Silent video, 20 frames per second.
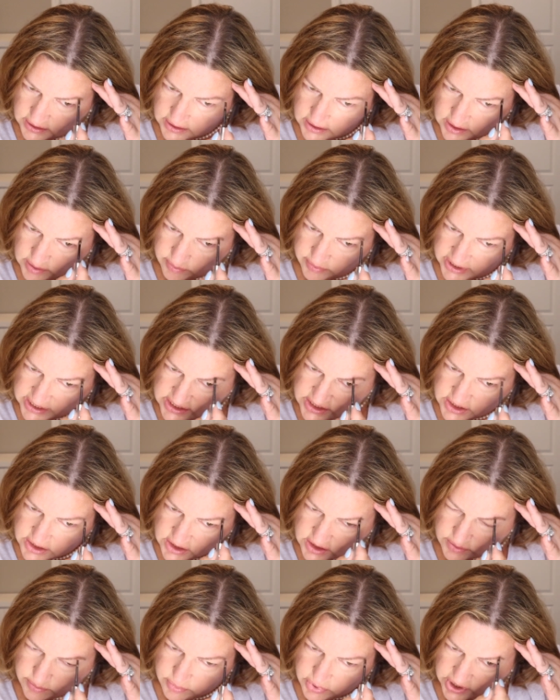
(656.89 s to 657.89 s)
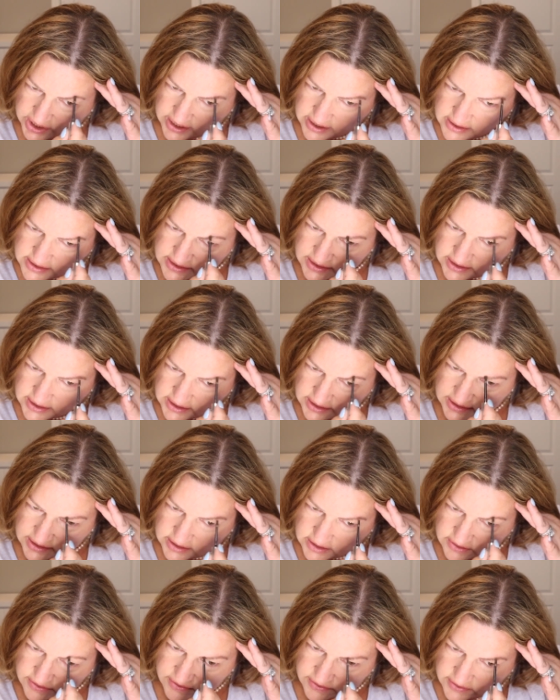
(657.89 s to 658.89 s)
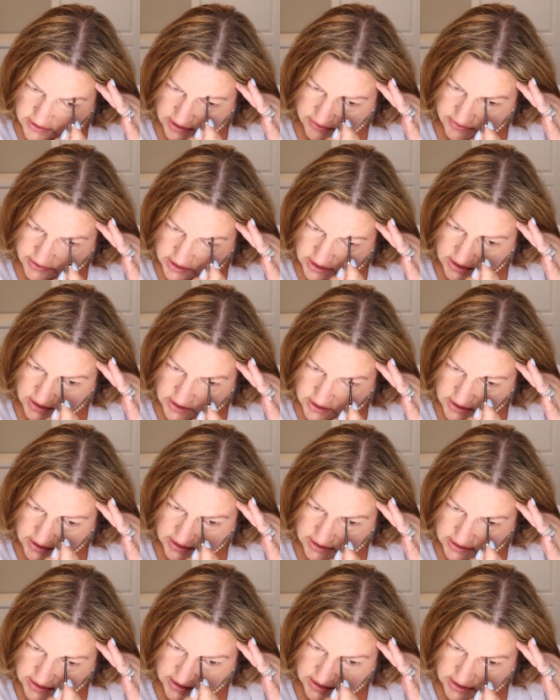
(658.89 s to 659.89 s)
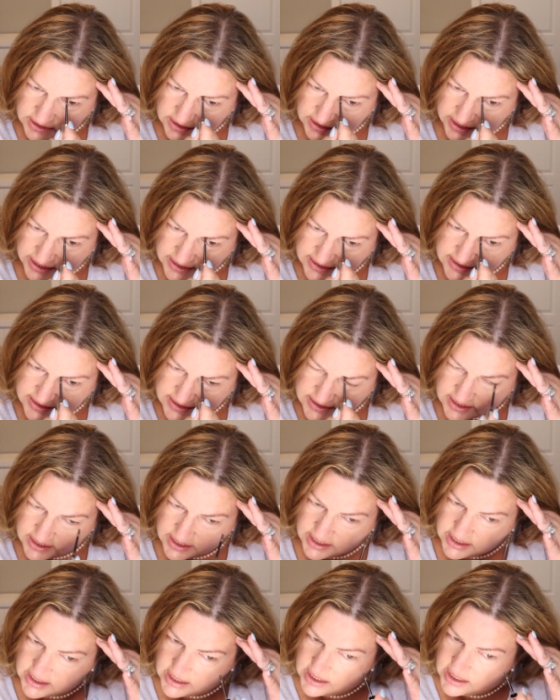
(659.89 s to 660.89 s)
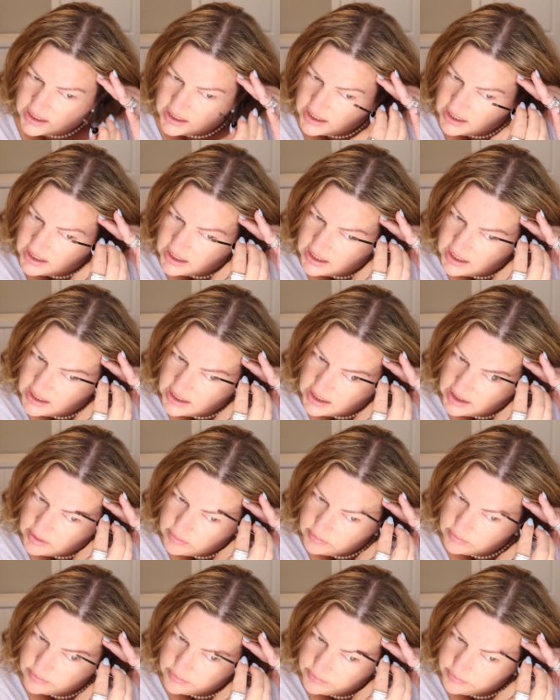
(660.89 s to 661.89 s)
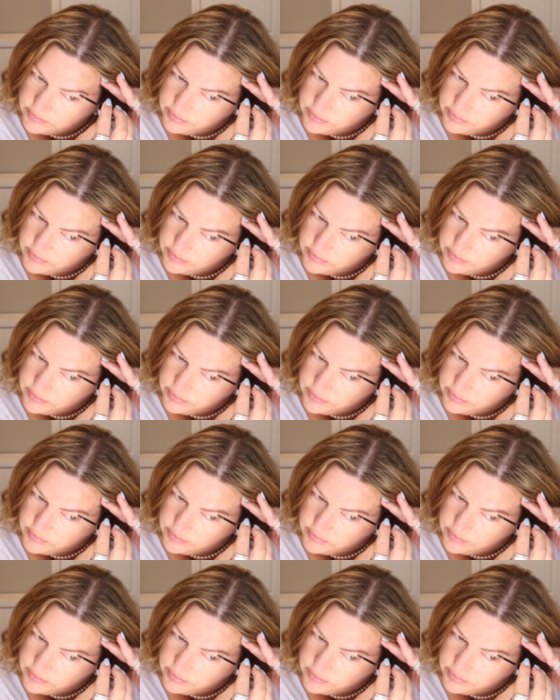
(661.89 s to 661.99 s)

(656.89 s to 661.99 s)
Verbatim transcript: It makes your brows look a little fluffier and a little less um,